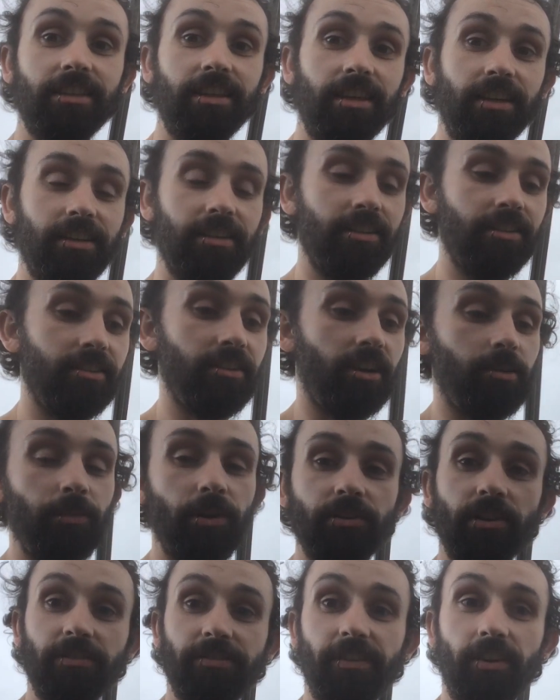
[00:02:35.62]
Yeah,
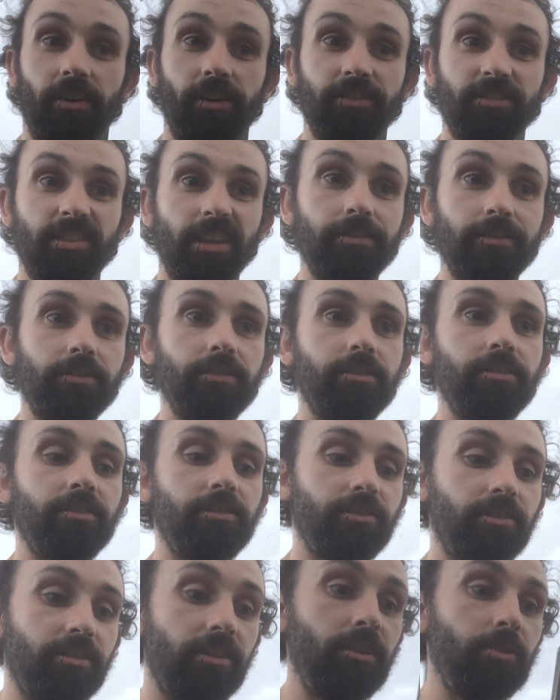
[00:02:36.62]
I'm only 5'7",
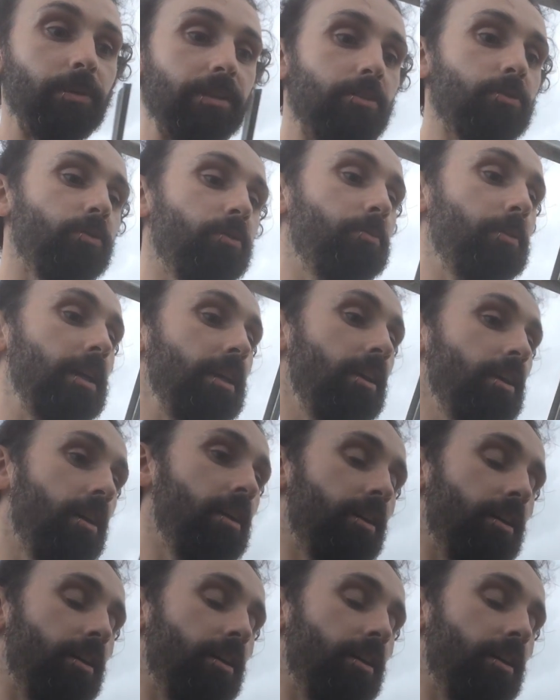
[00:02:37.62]
so it's a little bit taller than me.